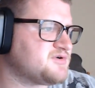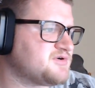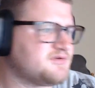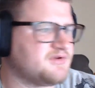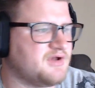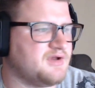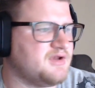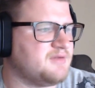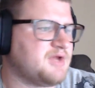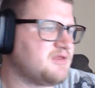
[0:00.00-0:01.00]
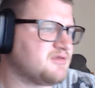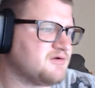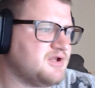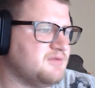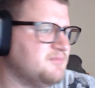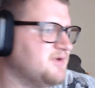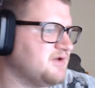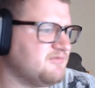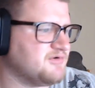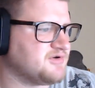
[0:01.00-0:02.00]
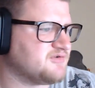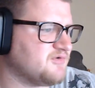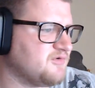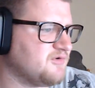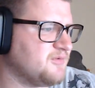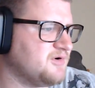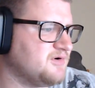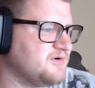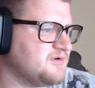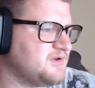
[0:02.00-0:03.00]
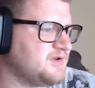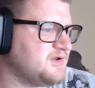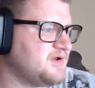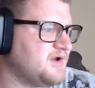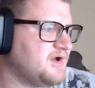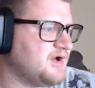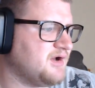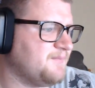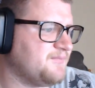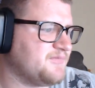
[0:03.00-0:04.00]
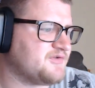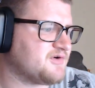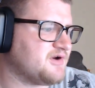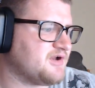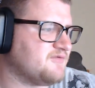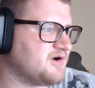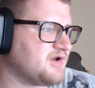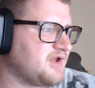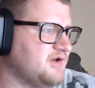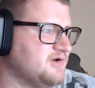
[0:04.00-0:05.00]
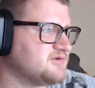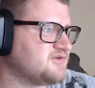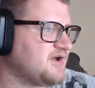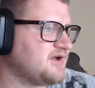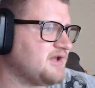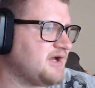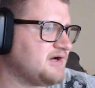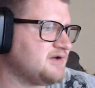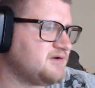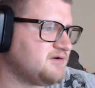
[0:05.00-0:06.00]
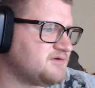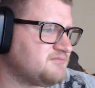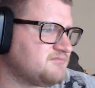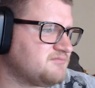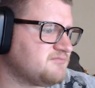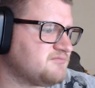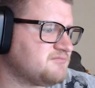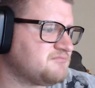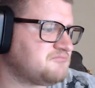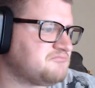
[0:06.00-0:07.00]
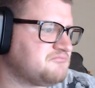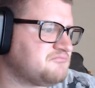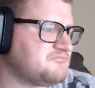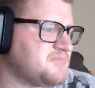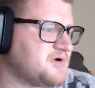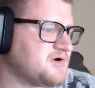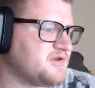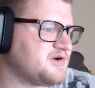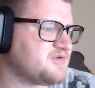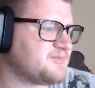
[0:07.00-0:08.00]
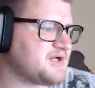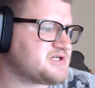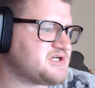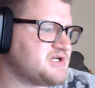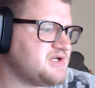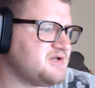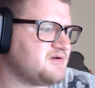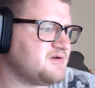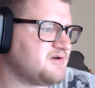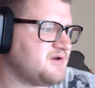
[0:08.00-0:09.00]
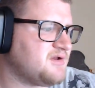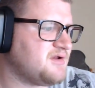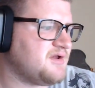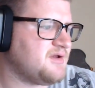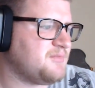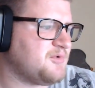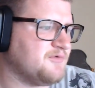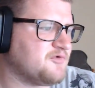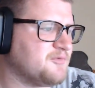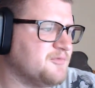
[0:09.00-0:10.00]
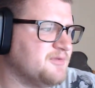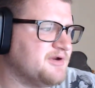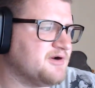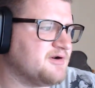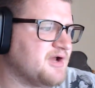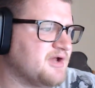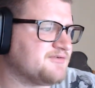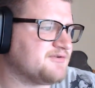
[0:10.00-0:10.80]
The MK3 heat bed, which is normal. It's running a volcano style hot end per their spec sheet. 0.4 millimeter nozzle